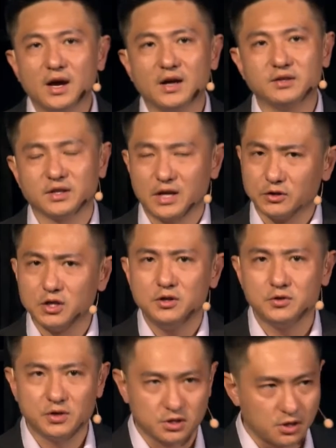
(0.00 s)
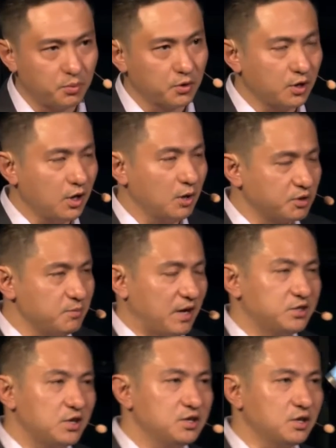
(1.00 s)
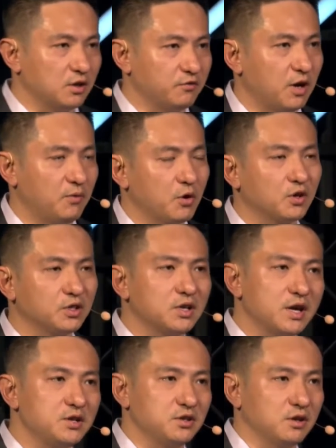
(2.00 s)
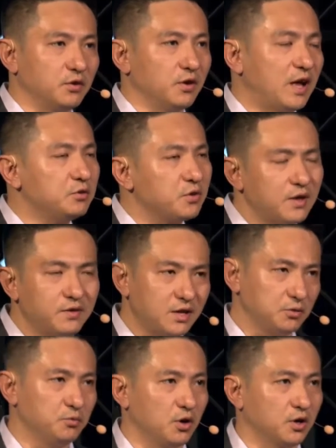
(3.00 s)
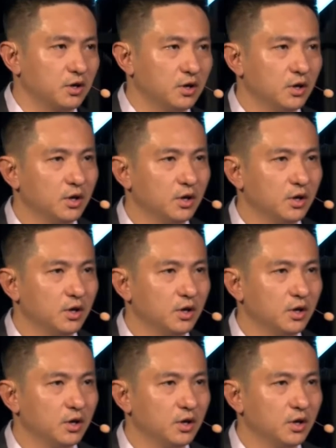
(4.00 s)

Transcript: and the continuous optimization of our coordination of our end-to-end network